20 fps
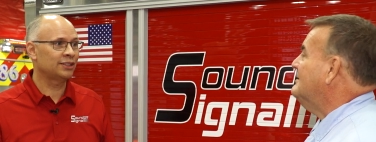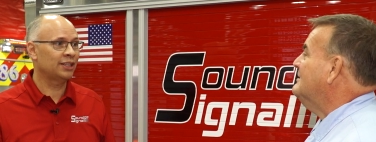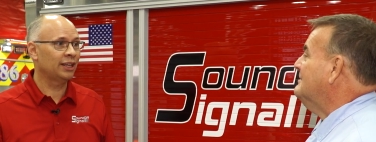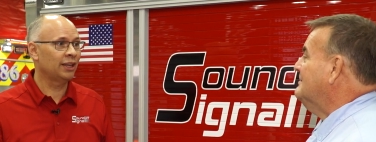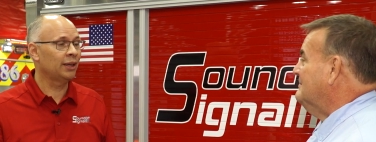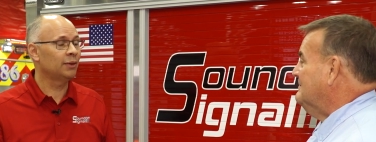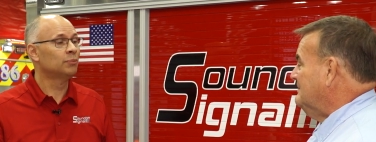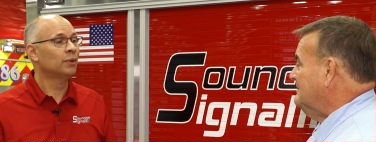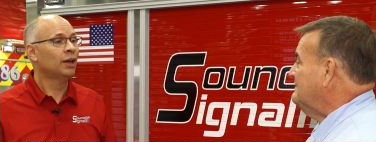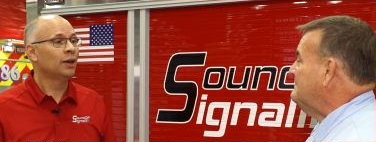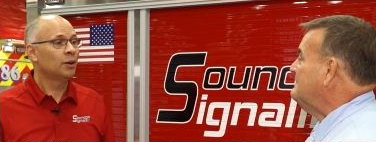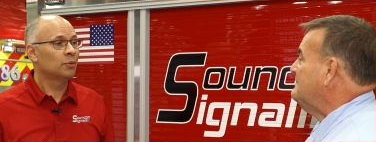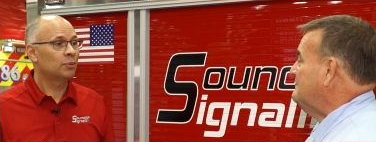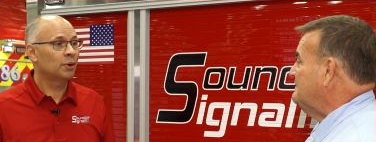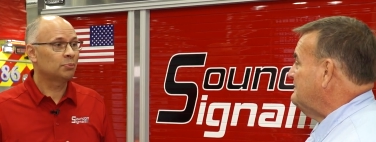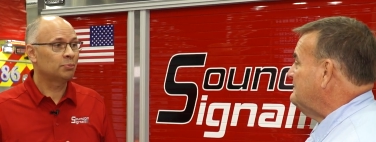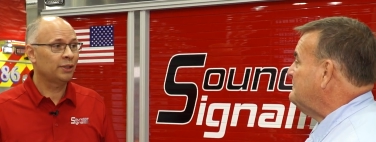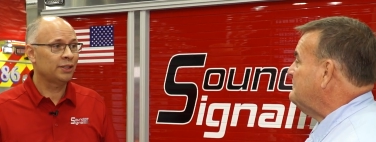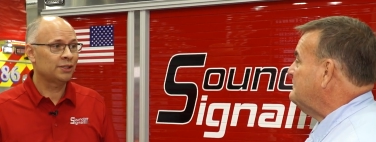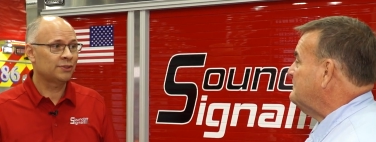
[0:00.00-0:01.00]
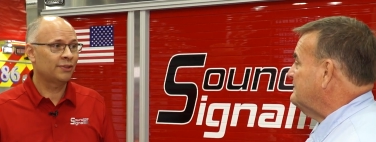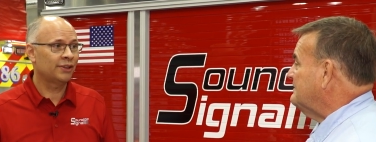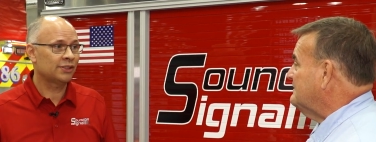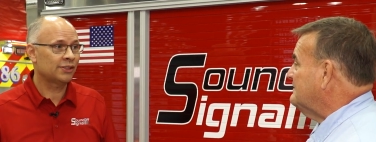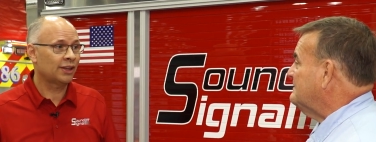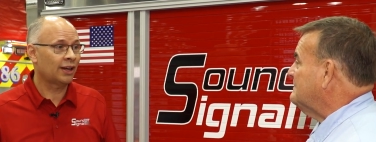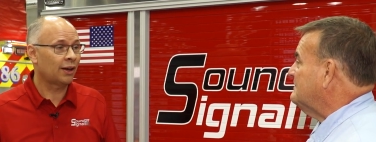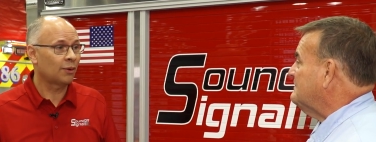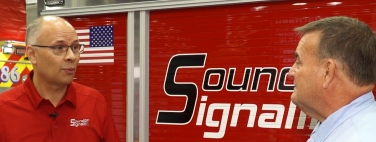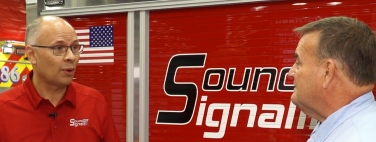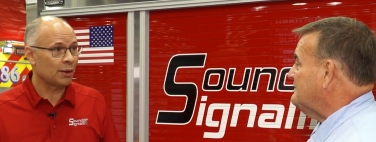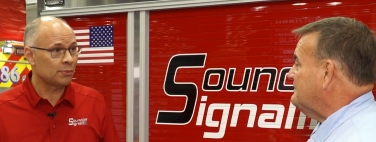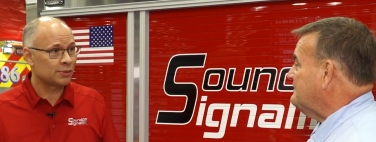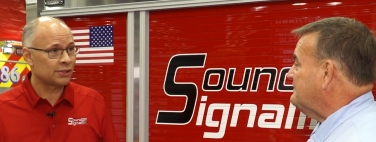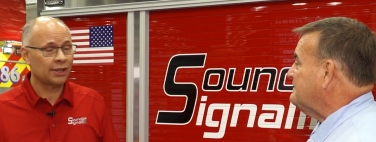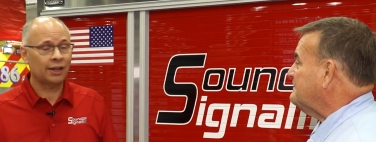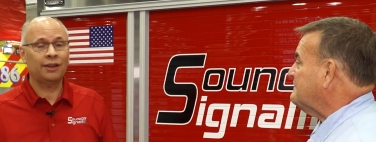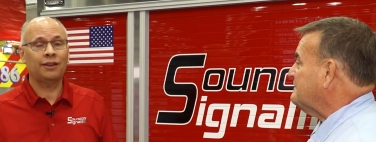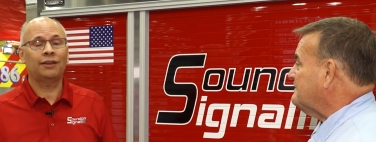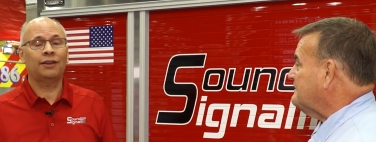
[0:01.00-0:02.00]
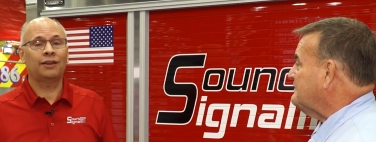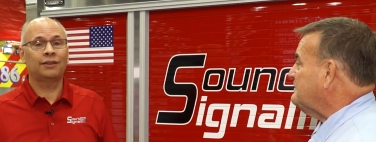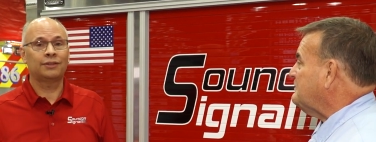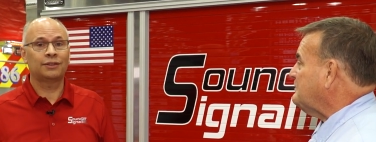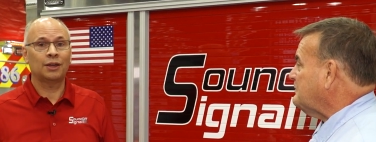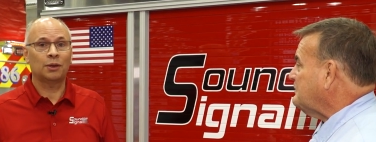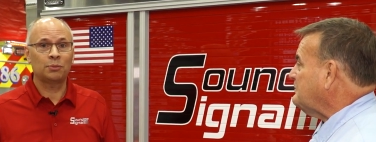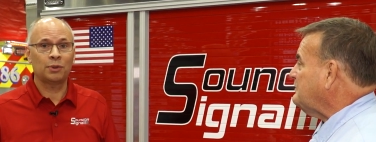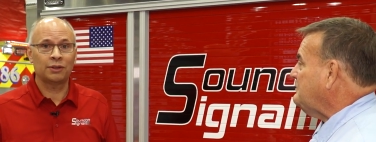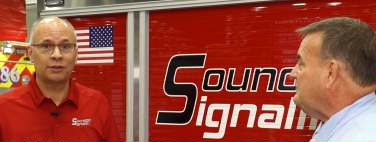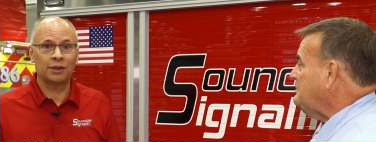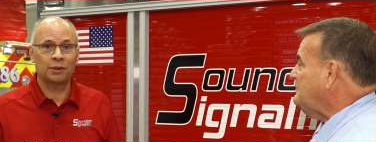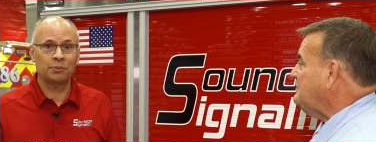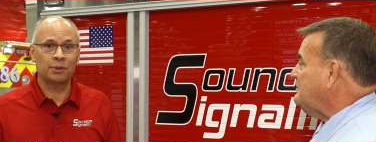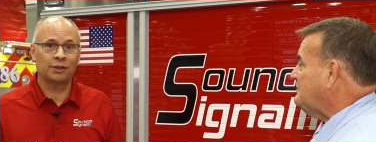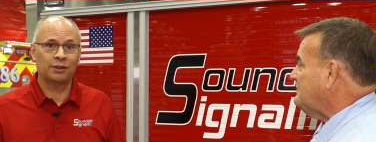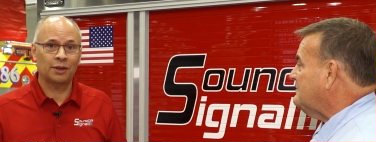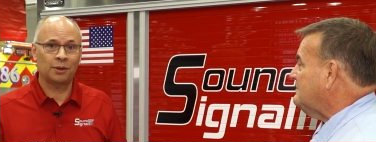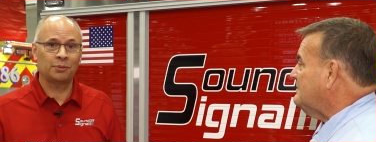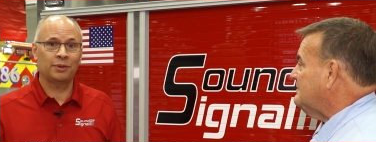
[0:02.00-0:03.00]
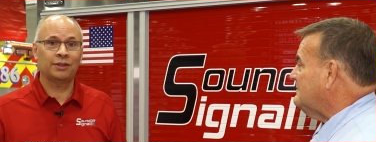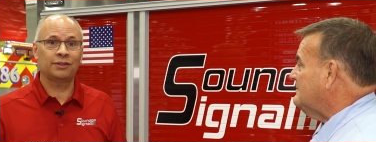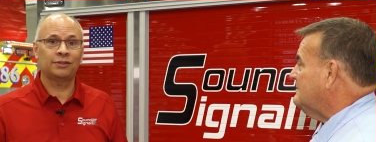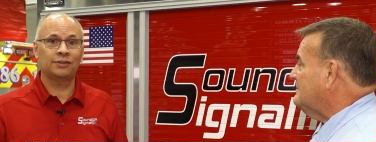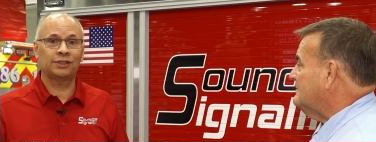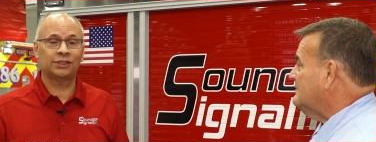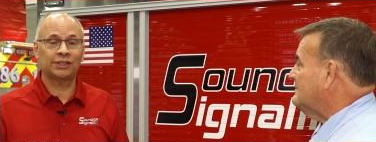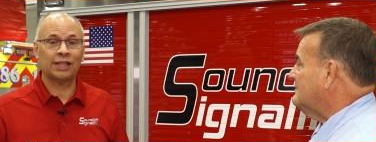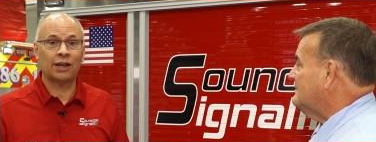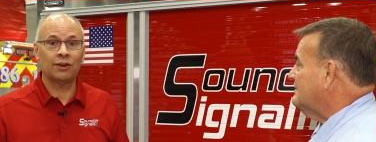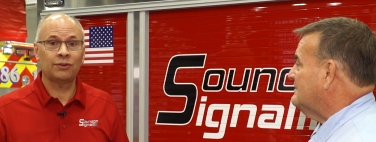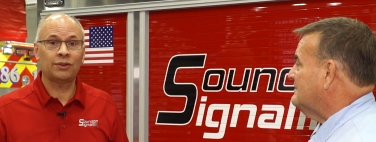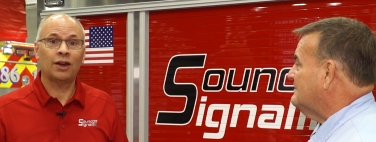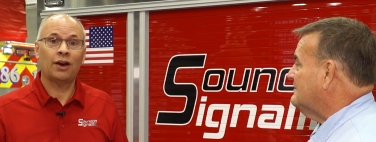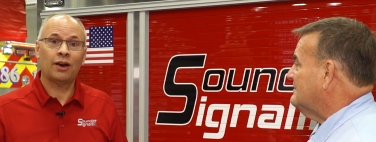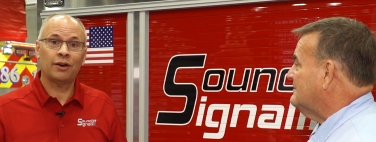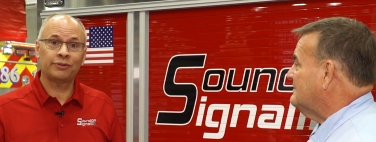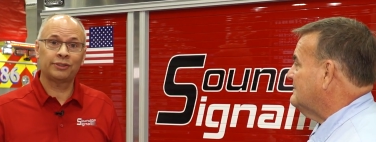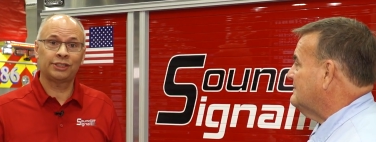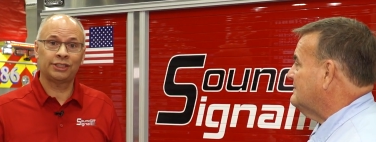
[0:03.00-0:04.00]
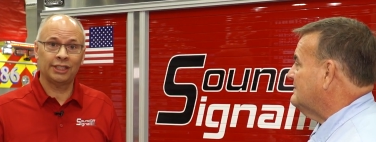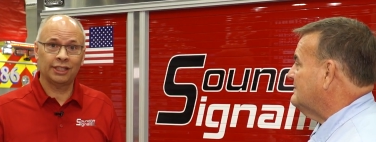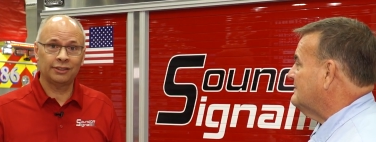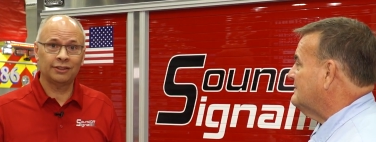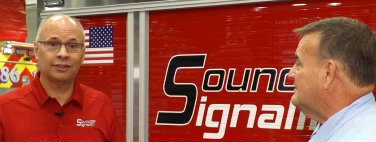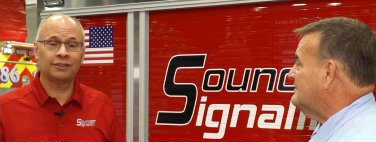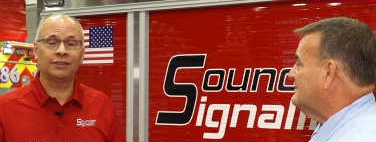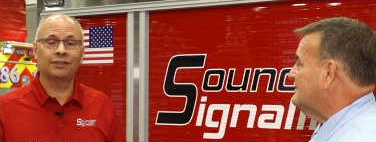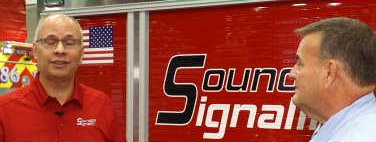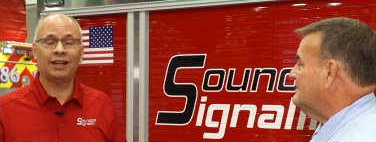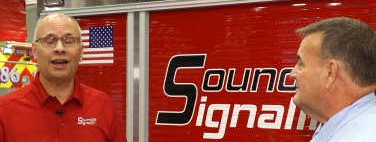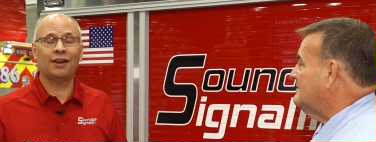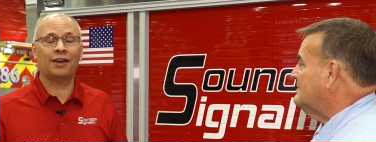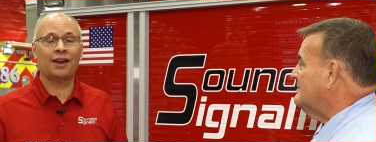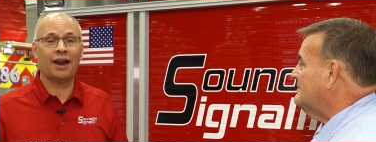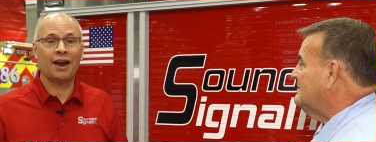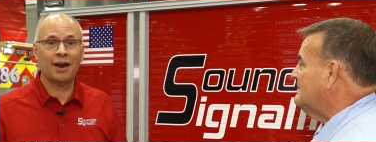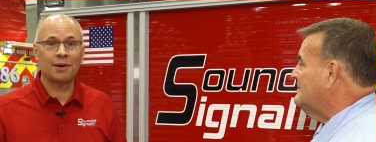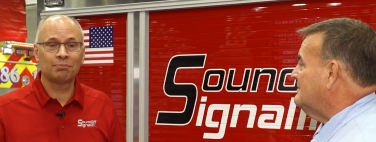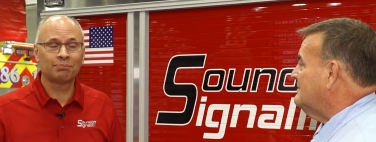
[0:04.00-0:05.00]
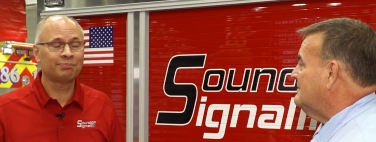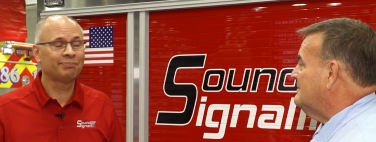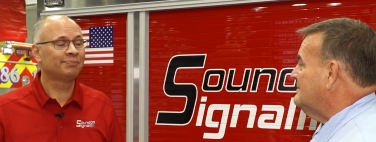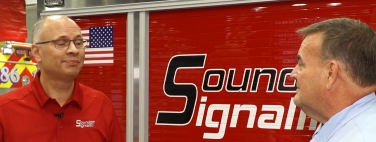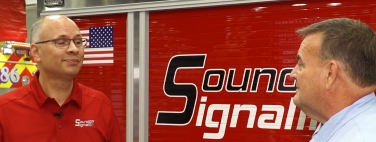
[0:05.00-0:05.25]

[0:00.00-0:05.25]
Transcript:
Speaker 1: team, but please visit our website at www.soundoffsignal.com.